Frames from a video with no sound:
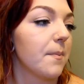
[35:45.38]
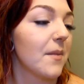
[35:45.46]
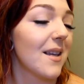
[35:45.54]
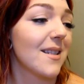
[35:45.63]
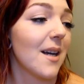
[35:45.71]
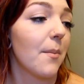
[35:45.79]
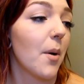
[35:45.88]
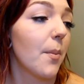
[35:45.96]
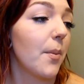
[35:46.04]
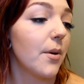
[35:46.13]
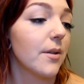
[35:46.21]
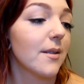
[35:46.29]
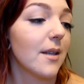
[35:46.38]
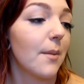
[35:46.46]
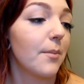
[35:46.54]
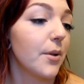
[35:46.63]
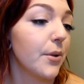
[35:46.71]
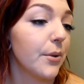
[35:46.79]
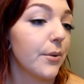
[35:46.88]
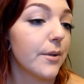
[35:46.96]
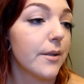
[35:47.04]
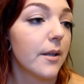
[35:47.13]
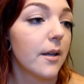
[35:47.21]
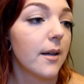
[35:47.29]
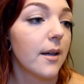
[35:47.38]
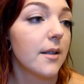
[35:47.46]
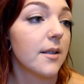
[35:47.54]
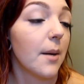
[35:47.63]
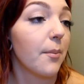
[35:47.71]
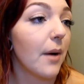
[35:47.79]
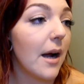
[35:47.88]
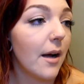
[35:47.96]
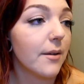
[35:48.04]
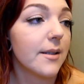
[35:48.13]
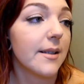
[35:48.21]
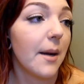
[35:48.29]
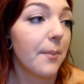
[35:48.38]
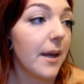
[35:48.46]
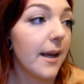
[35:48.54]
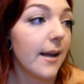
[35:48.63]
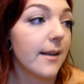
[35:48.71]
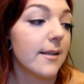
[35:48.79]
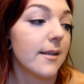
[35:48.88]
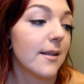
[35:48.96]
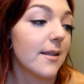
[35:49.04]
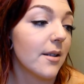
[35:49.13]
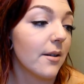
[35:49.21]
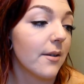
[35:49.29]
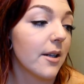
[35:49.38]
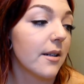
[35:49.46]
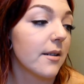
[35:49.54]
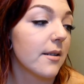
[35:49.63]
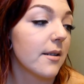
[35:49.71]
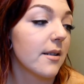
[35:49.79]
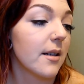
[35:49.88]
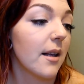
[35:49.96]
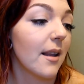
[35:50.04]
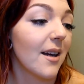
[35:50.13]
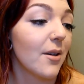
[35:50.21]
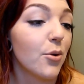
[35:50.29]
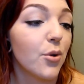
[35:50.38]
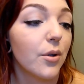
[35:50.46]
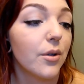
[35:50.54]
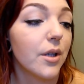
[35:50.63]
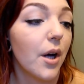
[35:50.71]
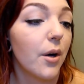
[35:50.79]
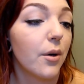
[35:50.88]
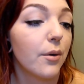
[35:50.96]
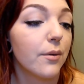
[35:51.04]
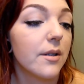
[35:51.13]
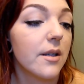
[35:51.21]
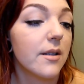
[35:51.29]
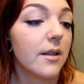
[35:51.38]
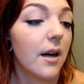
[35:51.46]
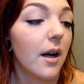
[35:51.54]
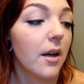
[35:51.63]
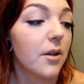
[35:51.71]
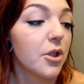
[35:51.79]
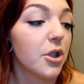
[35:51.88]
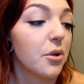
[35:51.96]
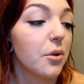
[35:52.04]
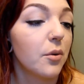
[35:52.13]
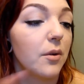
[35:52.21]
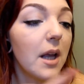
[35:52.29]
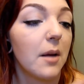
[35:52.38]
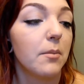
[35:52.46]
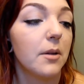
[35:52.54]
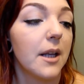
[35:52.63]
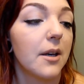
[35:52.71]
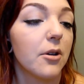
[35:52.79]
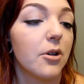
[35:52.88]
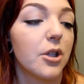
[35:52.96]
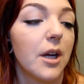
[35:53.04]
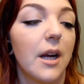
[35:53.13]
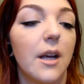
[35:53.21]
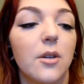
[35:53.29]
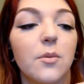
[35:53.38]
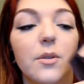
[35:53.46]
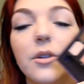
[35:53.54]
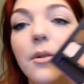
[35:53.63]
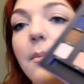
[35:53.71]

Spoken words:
It's got purples, it's got blues, it's got browns, it's got pinks, it's got silvers, it's got like neutral tones, it's got two like blender shades, which are